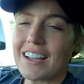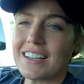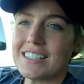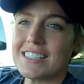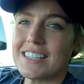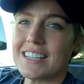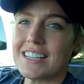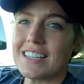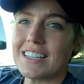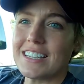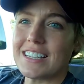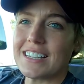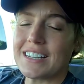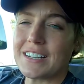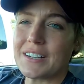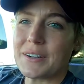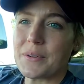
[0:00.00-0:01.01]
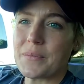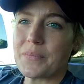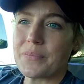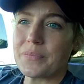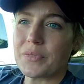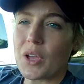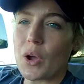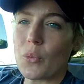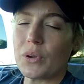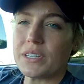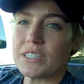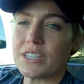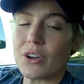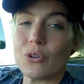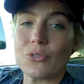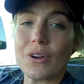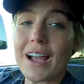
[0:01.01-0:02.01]
I did go
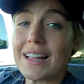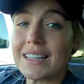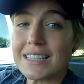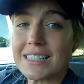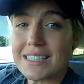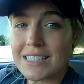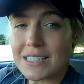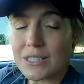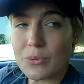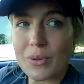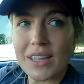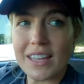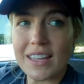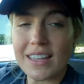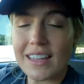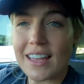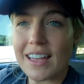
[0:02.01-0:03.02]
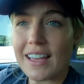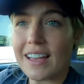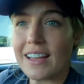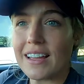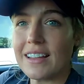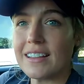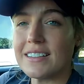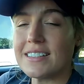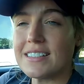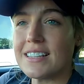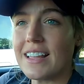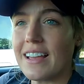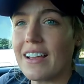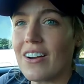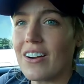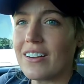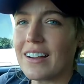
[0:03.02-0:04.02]
into O'Reilly's this week, and
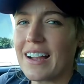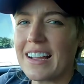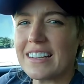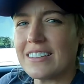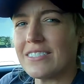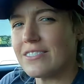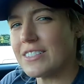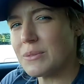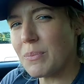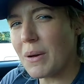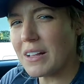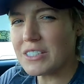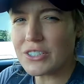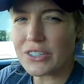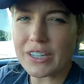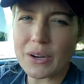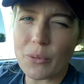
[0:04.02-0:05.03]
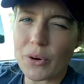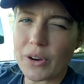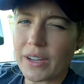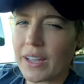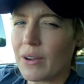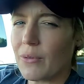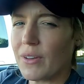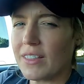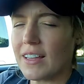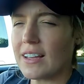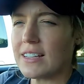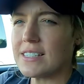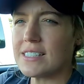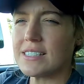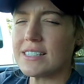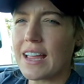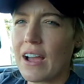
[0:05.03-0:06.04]
they are kind of sponsoring, working with
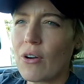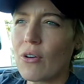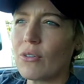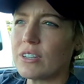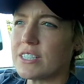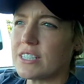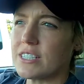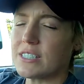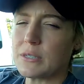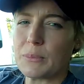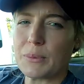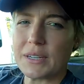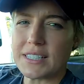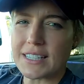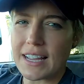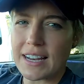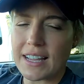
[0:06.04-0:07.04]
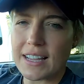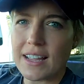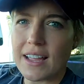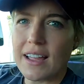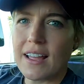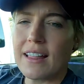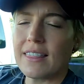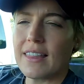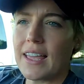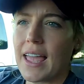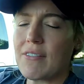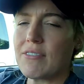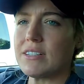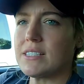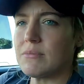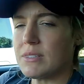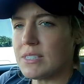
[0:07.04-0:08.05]
us now, which is super exciting. They
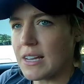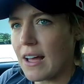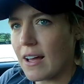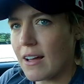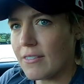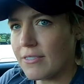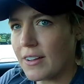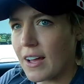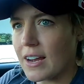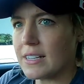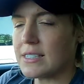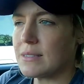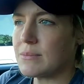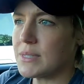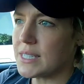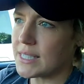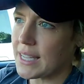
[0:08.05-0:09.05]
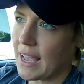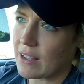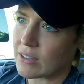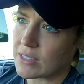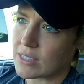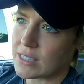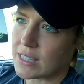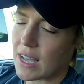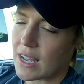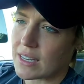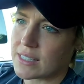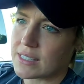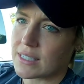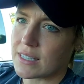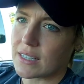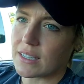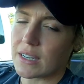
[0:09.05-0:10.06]
gave us some stuff, got us some discounts, got
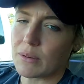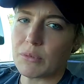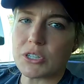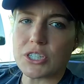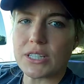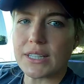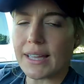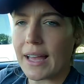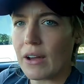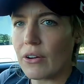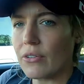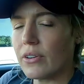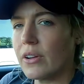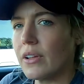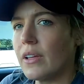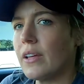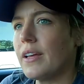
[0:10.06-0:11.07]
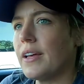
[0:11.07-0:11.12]
us a commercial account.